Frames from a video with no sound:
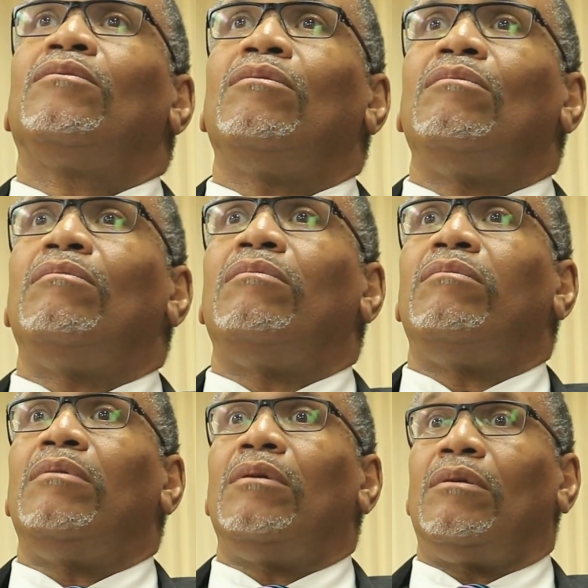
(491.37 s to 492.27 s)
to
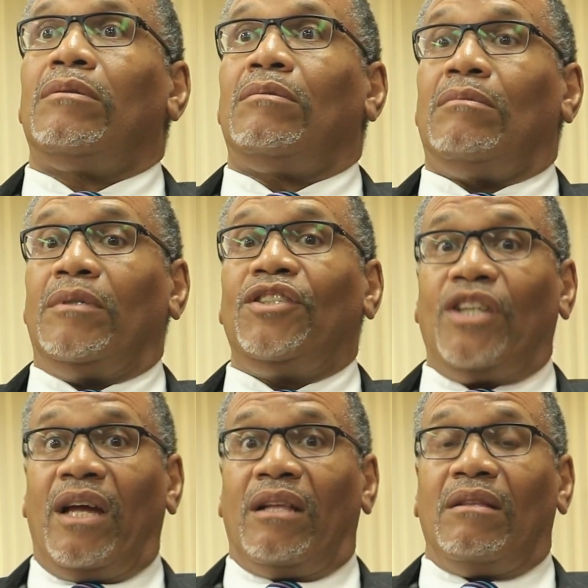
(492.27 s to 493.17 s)
which
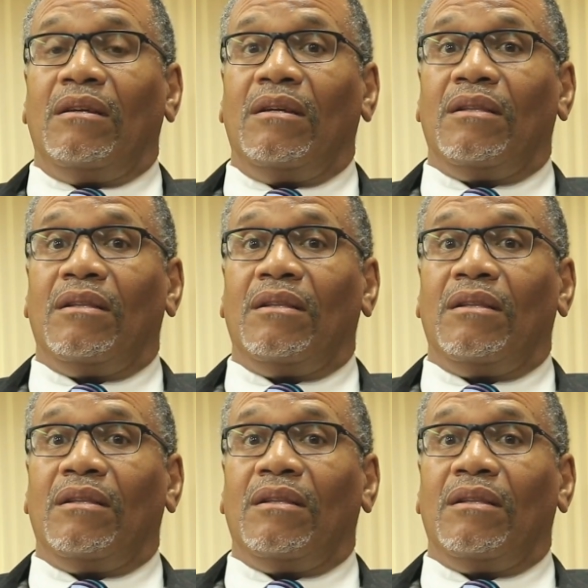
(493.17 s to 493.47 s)
end